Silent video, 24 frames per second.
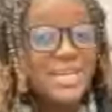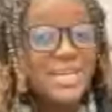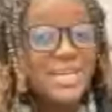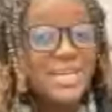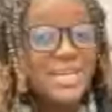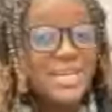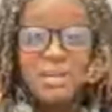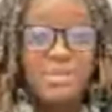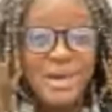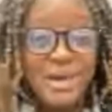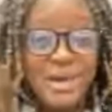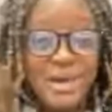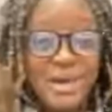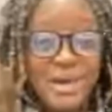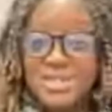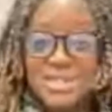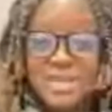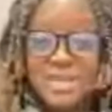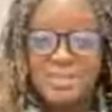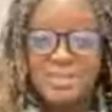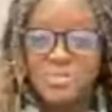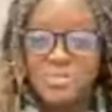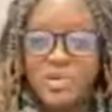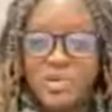
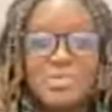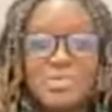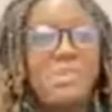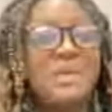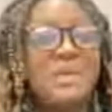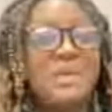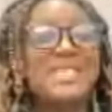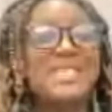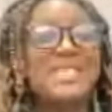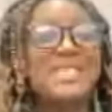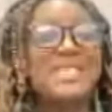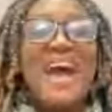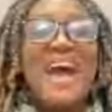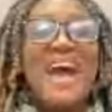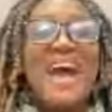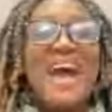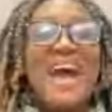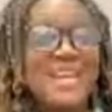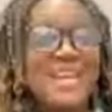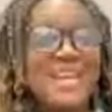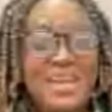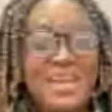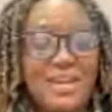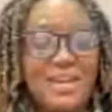validate your feelings
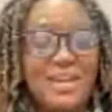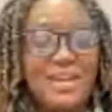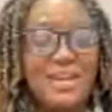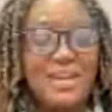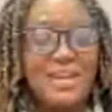on why